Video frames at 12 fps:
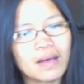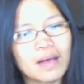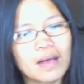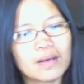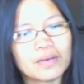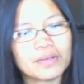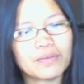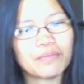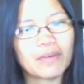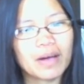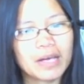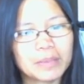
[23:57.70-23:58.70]
Good
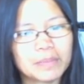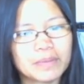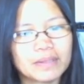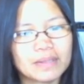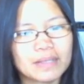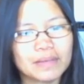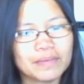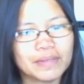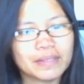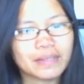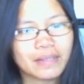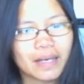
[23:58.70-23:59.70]
vibes. Live
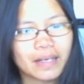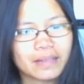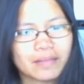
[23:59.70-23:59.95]
inside